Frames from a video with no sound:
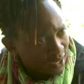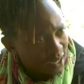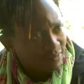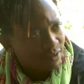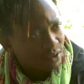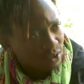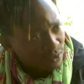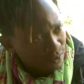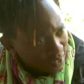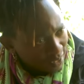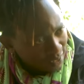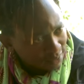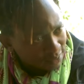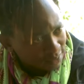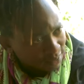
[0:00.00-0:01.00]
And if you do
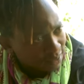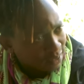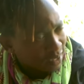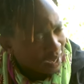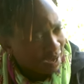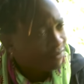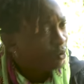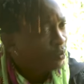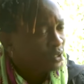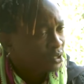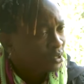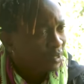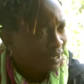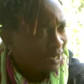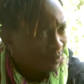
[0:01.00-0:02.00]
that, everyone's
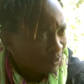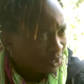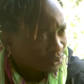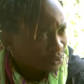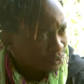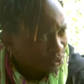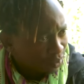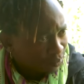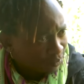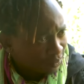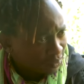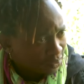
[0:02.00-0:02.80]
gonna come out on top.